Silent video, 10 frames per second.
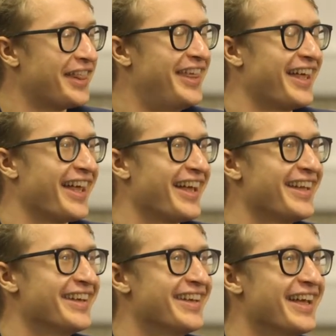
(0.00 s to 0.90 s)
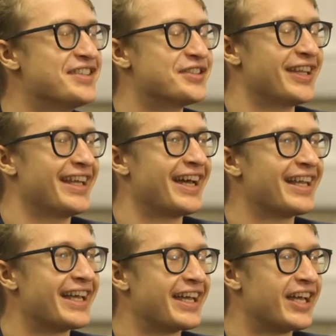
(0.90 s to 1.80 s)
and, and and so then I
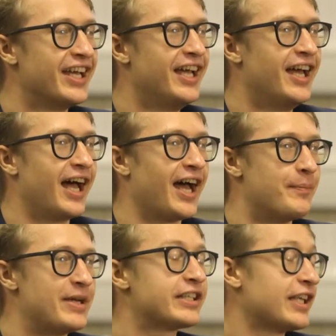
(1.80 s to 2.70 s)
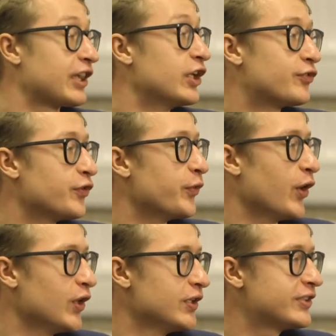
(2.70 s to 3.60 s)
like uh, basically like looked for
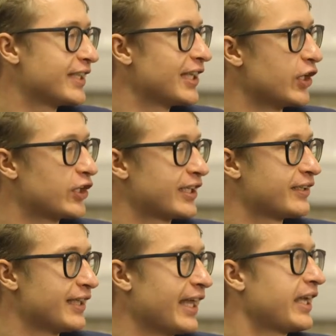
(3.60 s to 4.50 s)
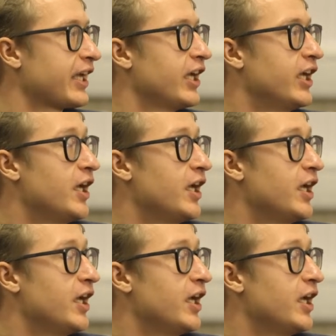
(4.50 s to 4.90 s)
roles that looked like